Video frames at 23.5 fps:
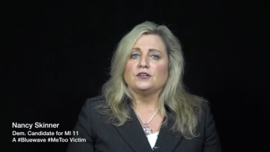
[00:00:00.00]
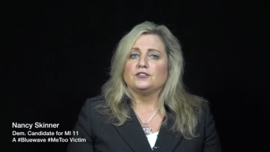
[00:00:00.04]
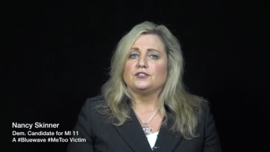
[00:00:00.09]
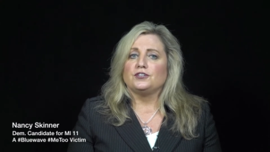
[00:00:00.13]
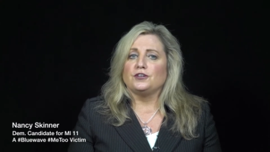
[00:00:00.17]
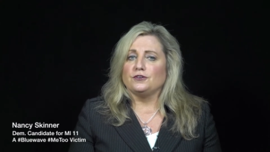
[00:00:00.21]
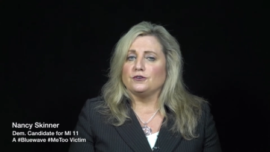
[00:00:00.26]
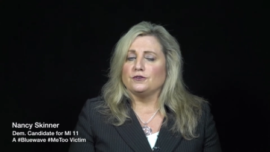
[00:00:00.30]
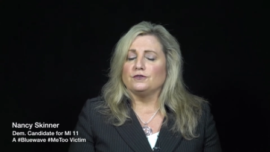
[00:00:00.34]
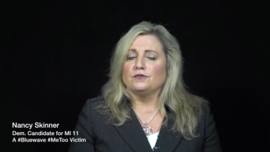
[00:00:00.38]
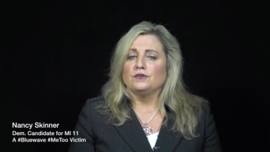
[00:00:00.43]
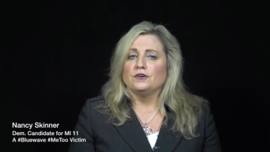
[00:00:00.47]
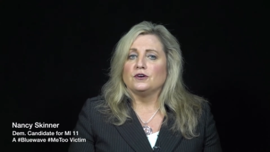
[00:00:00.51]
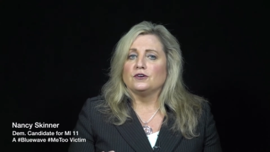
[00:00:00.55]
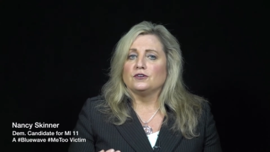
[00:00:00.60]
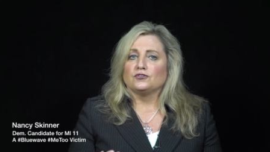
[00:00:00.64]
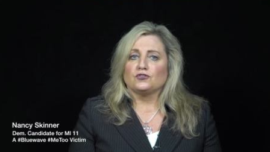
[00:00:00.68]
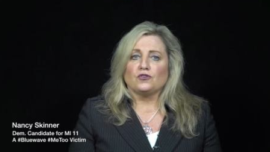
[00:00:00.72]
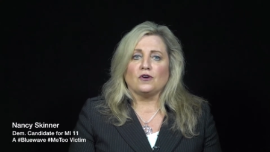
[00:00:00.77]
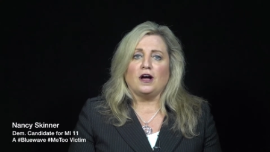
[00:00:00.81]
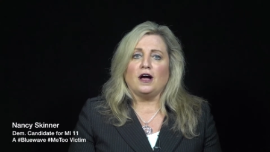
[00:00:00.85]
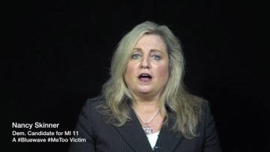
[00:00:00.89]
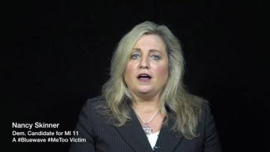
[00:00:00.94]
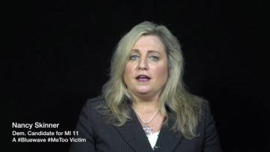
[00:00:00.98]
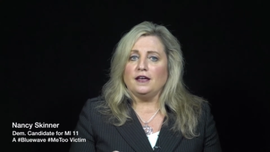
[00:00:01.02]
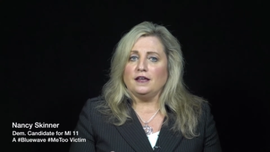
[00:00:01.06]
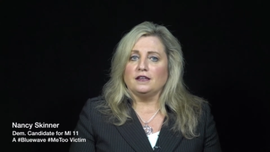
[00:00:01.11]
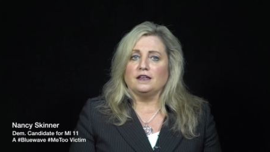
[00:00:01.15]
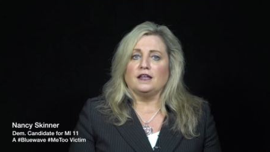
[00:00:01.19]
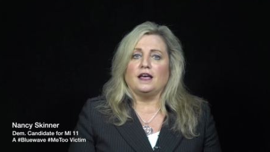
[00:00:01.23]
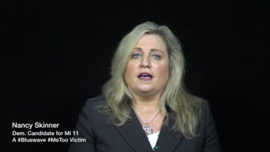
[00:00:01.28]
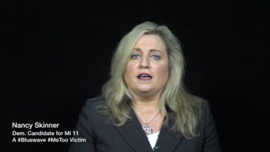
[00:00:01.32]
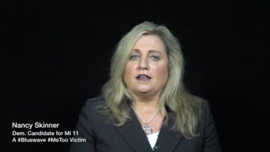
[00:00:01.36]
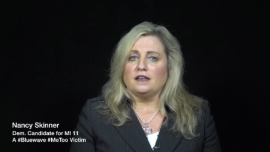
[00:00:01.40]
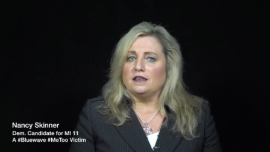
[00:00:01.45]
to try
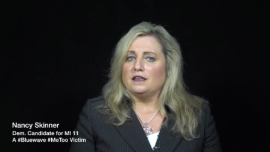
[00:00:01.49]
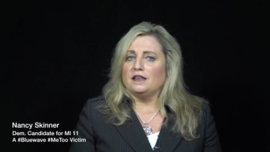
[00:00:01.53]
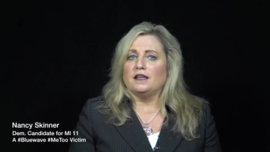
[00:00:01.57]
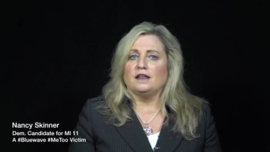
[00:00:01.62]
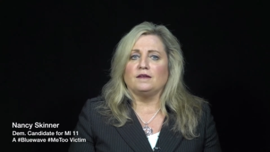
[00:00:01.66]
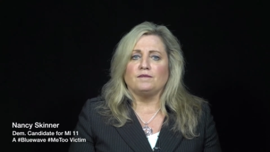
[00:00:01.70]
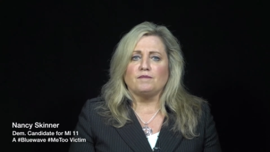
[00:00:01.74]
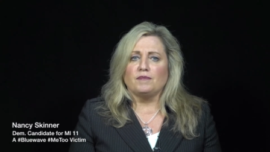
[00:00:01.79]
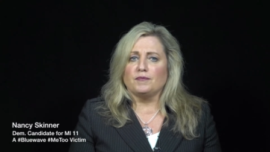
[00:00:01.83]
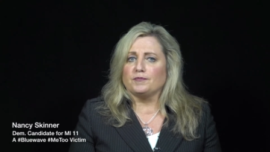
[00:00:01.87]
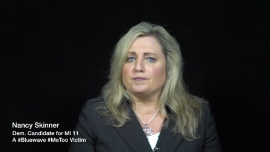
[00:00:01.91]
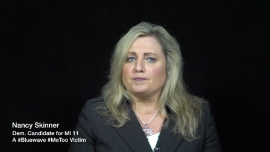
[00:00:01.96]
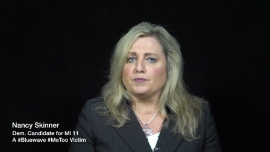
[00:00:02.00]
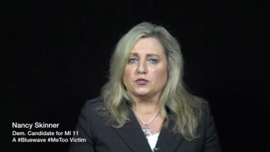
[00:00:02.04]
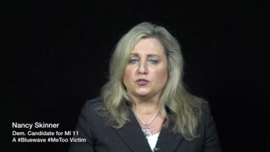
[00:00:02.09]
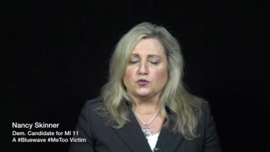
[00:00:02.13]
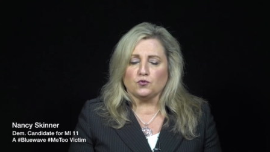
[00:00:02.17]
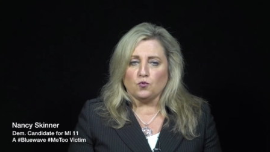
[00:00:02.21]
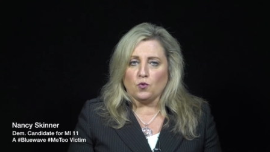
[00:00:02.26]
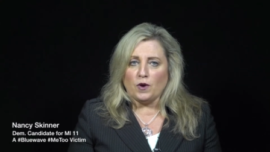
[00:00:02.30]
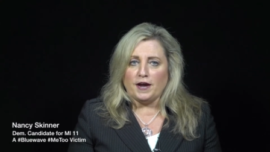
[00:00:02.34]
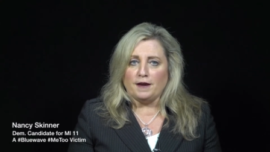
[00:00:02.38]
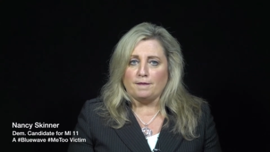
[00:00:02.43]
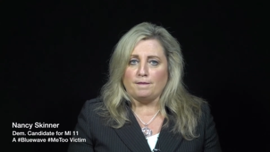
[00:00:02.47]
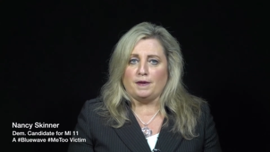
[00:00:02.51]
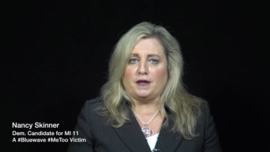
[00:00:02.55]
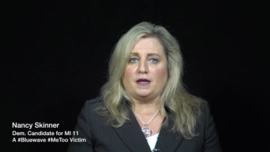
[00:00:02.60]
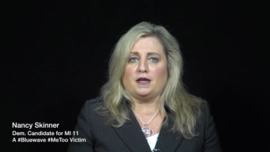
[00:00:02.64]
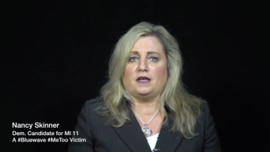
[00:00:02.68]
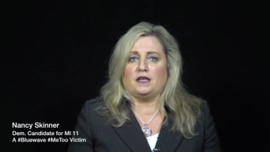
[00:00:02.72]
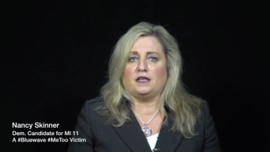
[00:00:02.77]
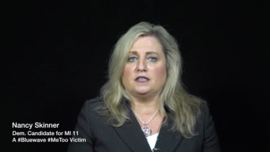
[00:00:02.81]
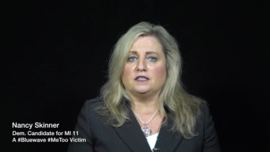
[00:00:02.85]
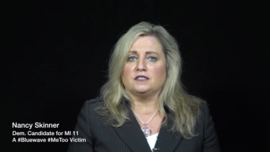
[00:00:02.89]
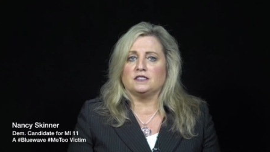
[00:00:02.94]
and persuade
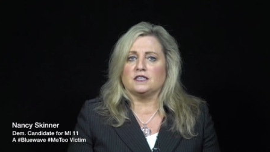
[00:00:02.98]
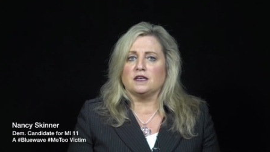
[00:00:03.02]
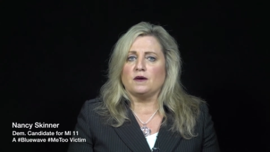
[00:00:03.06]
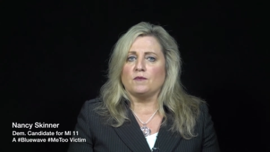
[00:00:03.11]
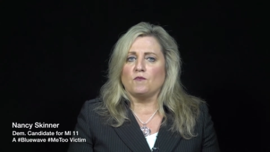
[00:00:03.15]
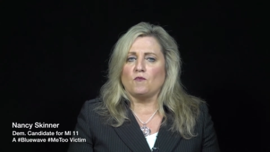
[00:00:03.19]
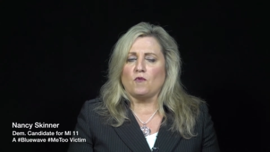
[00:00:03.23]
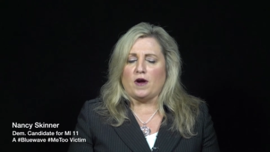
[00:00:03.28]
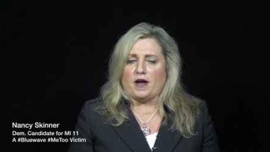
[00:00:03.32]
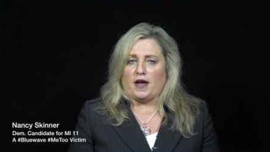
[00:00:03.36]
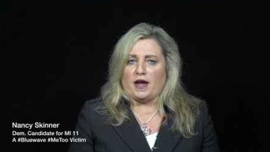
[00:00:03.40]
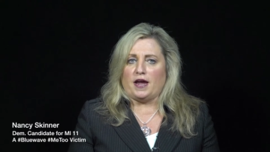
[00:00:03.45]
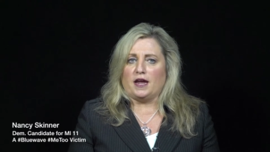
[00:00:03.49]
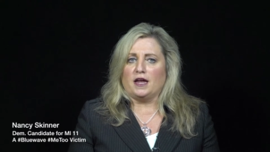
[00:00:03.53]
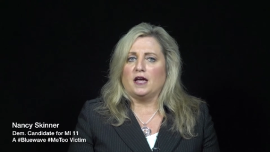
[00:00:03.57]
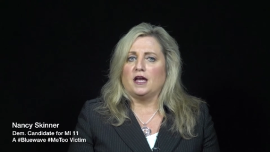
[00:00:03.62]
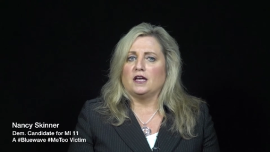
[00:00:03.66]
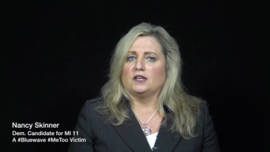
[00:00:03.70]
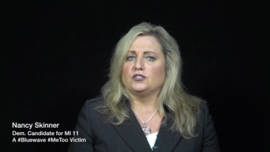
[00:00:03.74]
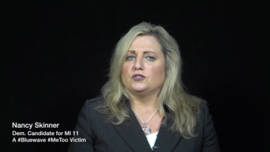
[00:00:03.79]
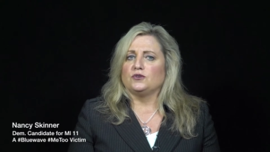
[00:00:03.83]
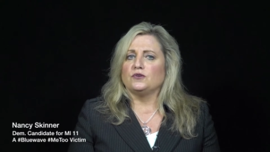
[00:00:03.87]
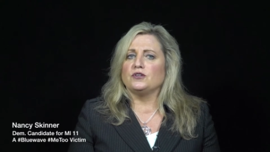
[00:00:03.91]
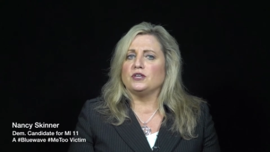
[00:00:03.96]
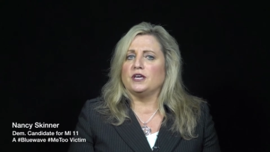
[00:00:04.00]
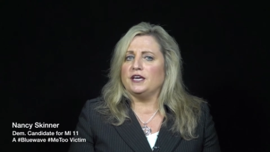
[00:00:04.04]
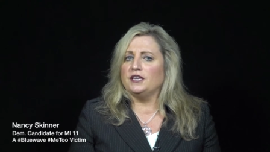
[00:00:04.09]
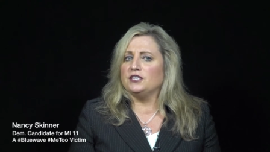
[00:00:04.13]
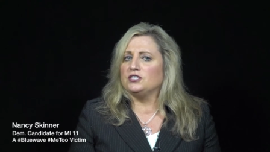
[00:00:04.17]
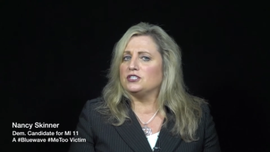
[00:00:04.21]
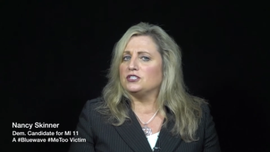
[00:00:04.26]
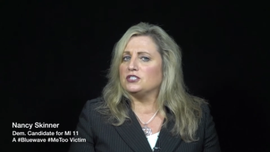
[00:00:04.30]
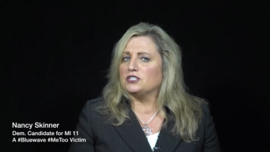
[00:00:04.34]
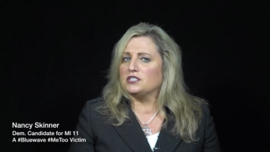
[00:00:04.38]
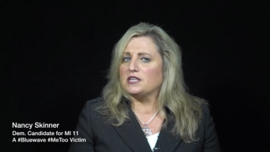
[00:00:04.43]
me in some way to
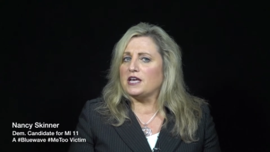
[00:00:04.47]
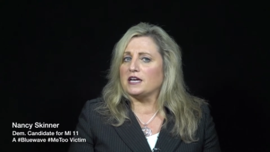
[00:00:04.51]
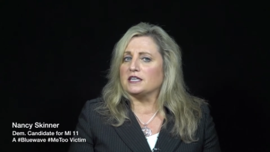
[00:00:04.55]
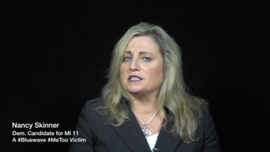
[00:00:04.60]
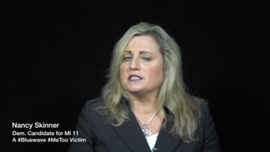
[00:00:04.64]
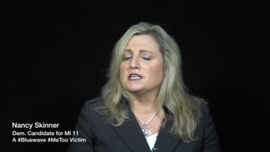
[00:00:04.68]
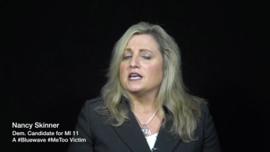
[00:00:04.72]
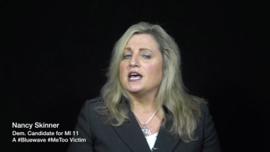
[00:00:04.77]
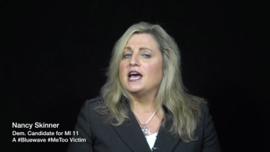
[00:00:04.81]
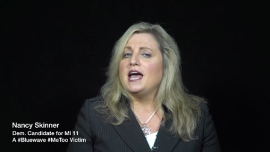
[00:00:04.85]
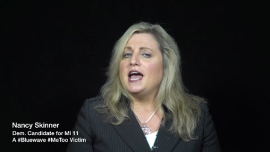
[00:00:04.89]
engage in sex,